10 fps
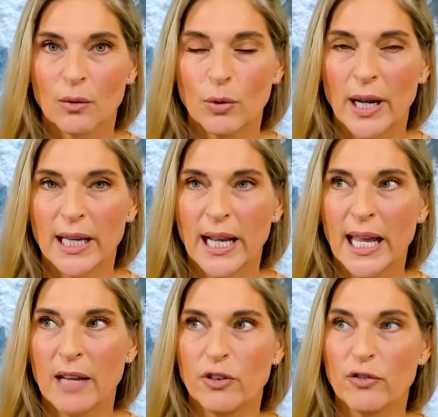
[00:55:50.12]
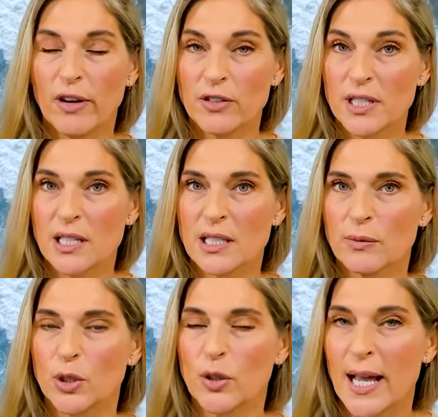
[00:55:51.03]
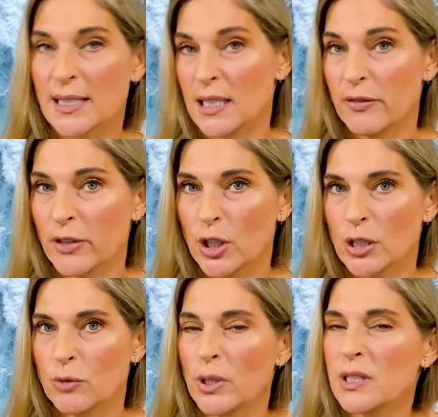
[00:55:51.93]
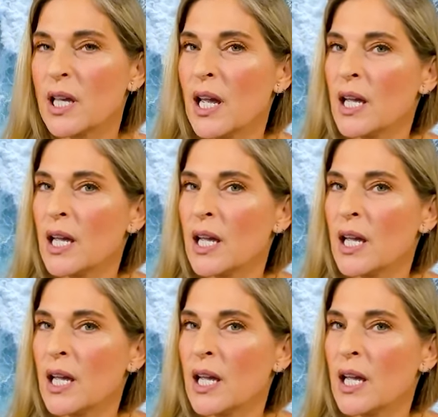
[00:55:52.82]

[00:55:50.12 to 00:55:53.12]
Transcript: Right. And if you've ever seen someone who has it, even good ones,